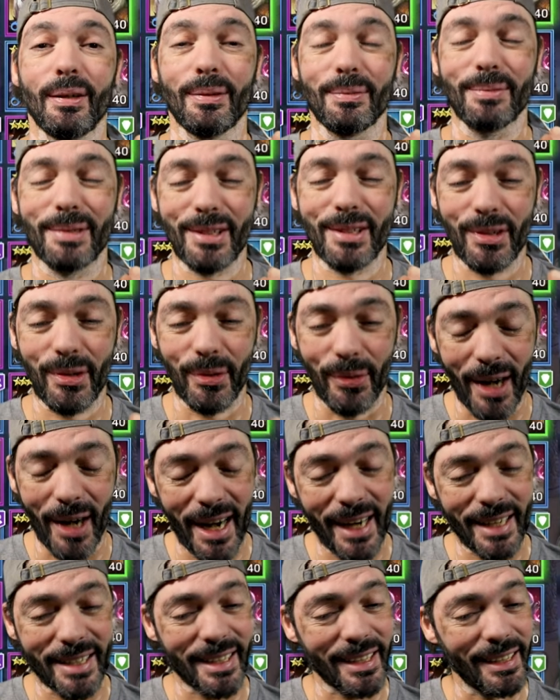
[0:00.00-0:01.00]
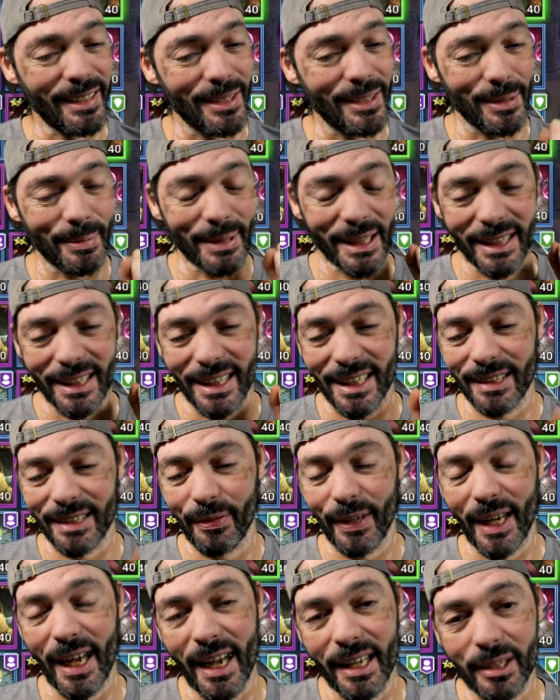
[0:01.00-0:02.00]
what is great. Oh my god, if
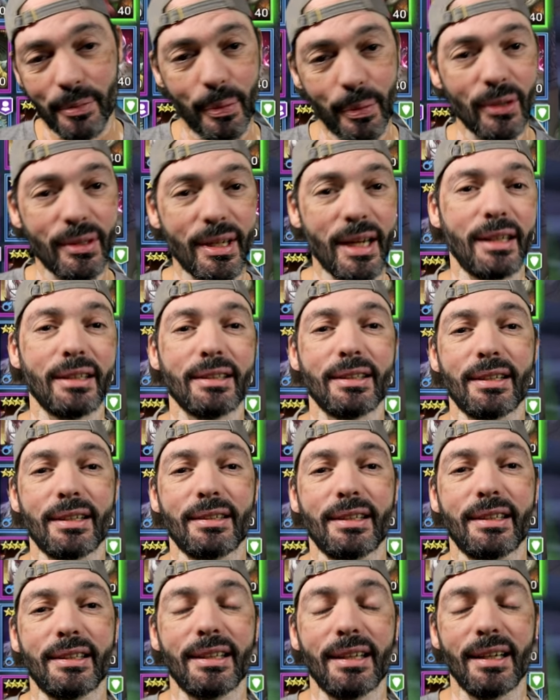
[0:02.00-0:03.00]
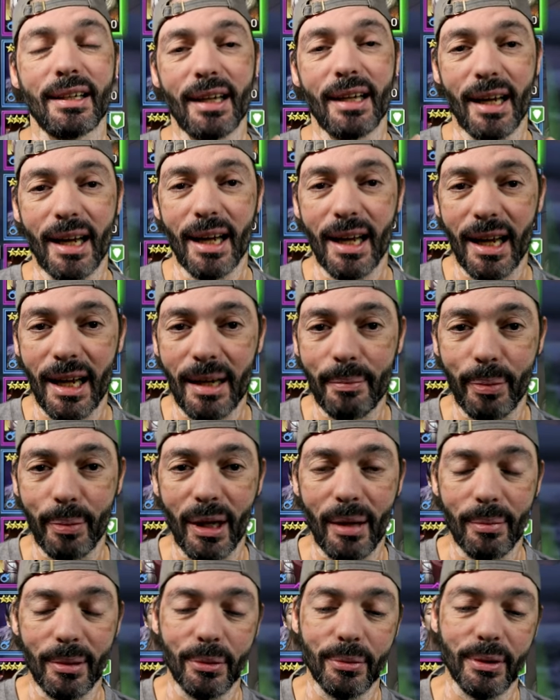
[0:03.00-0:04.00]
I had pulled him earlier, I
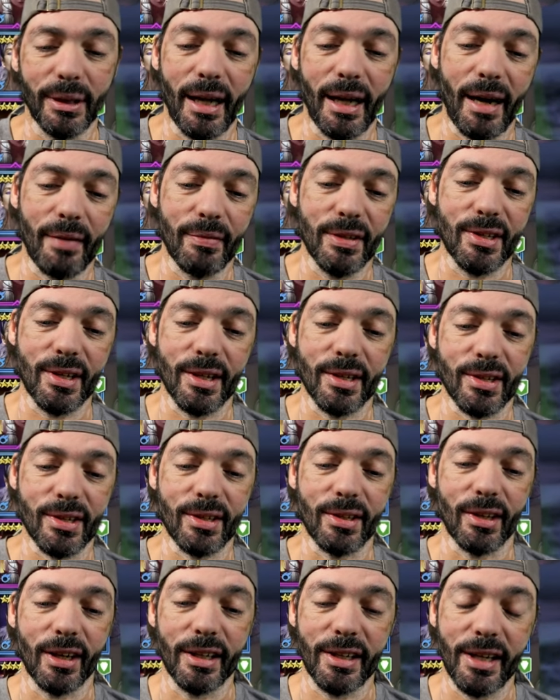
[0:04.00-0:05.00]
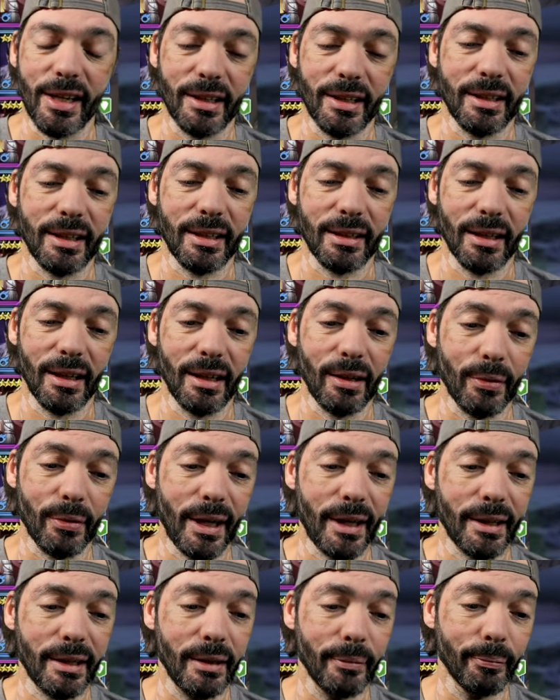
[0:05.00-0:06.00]
probably would have 6-starred him
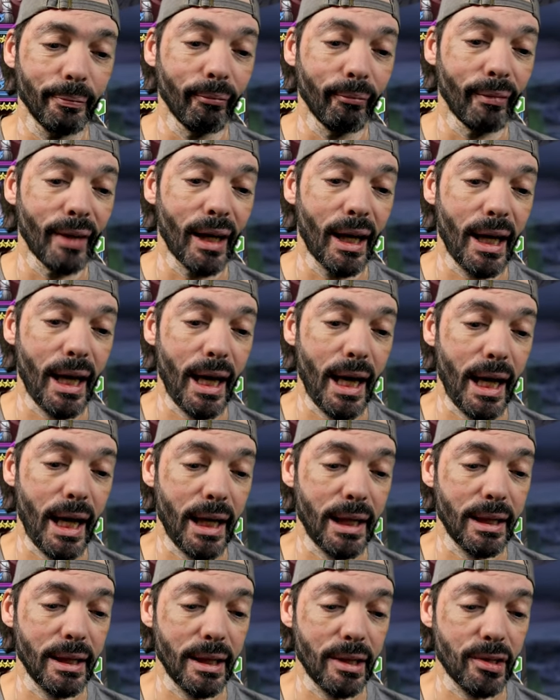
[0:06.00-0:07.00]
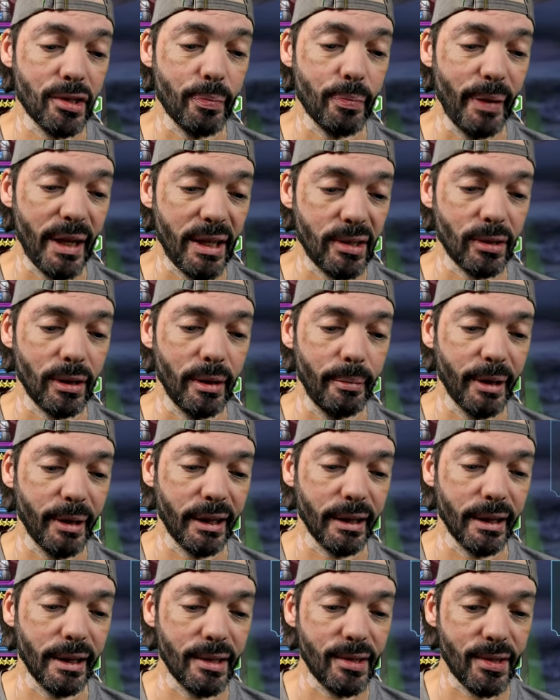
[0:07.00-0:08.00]
already. And it's basically
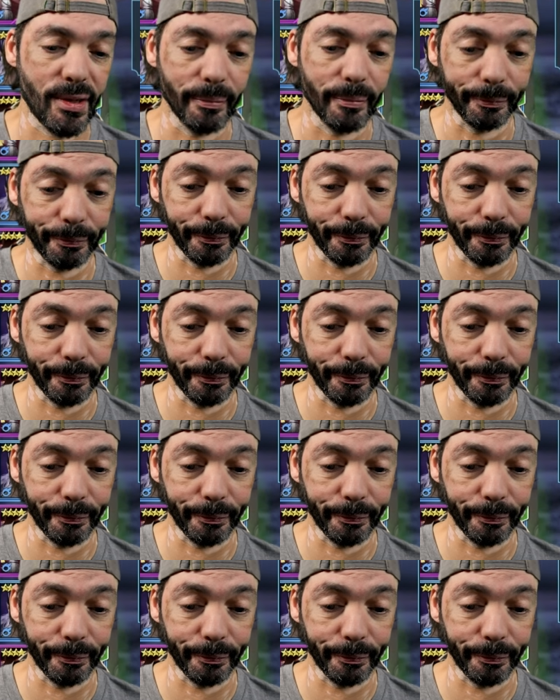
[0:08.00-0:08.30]
because